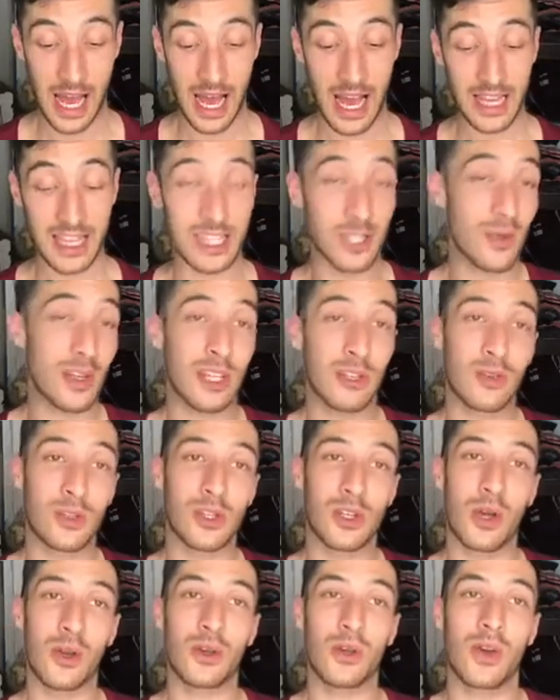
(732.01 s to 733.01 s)
I just wanted to
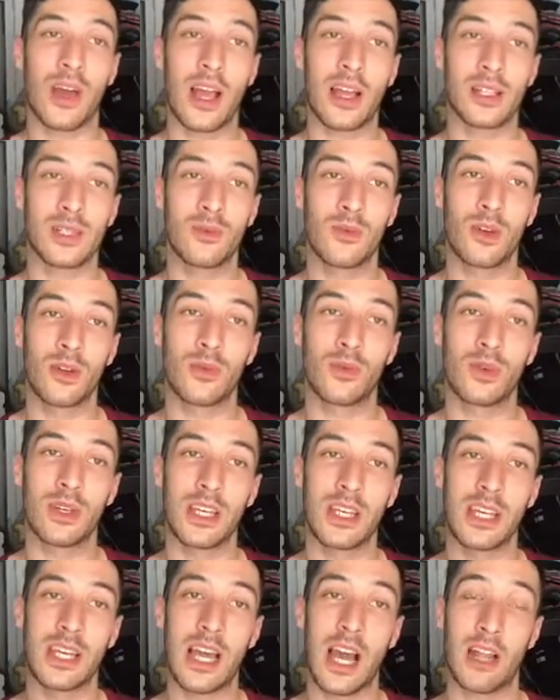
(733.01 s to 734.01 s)
show you guys what
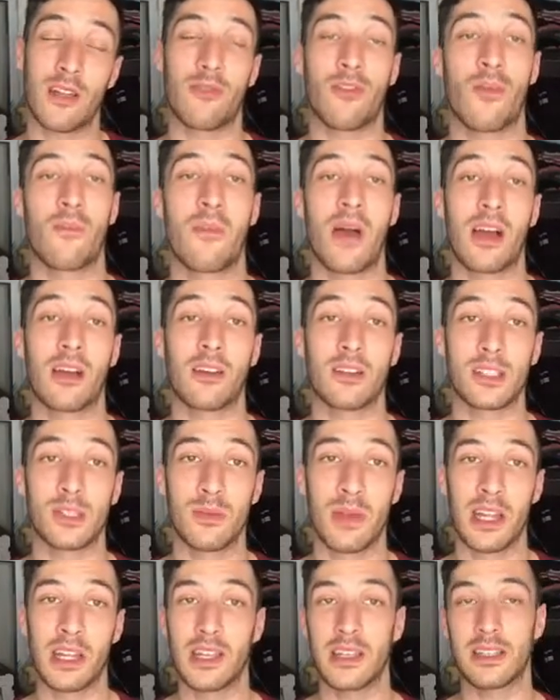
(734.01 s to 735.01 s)
we got from MAC
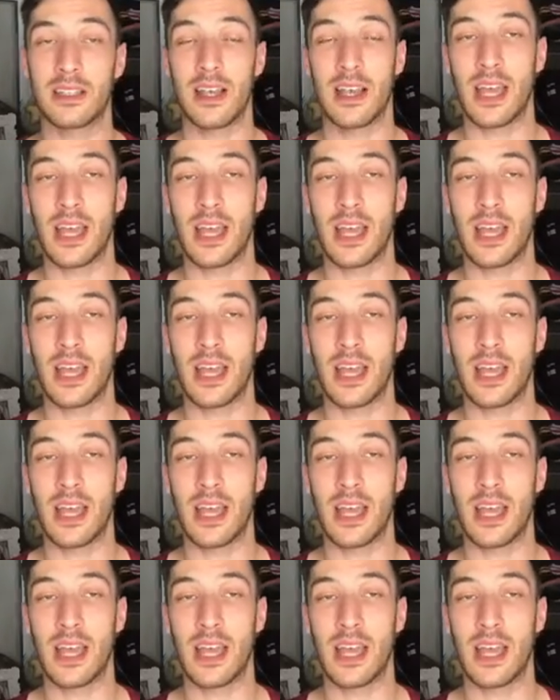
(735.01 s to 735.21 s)
Cosmetics.